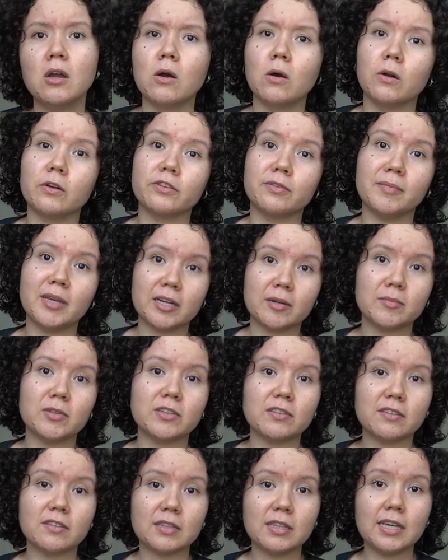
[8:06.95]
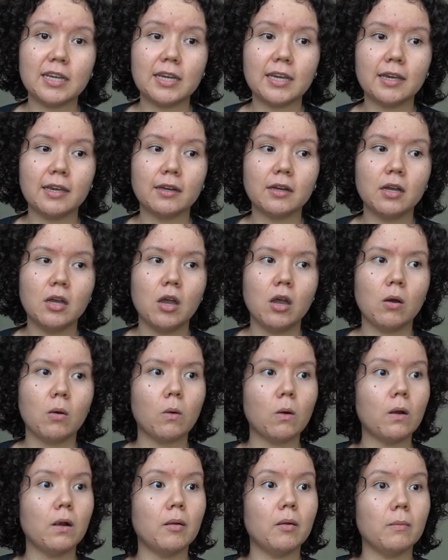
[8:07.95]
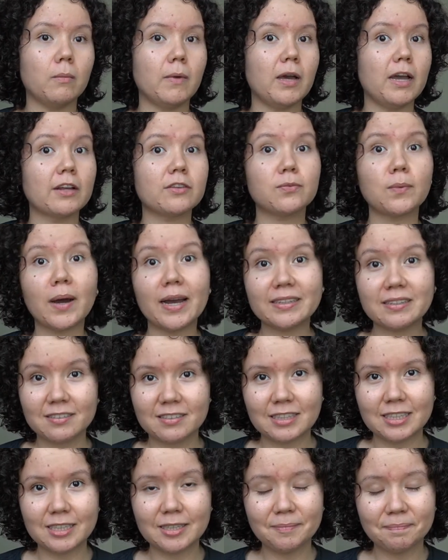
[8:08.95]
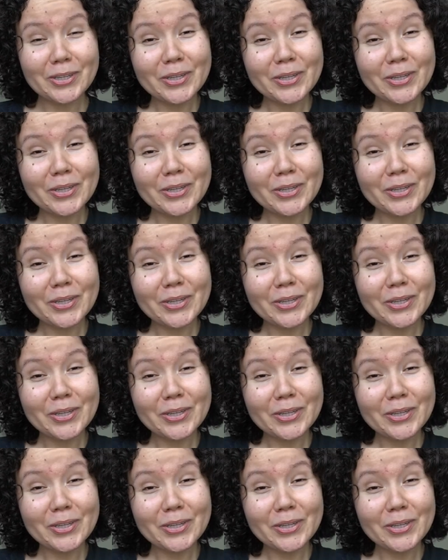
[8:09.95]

or to make a mistake or X, Y, and Z.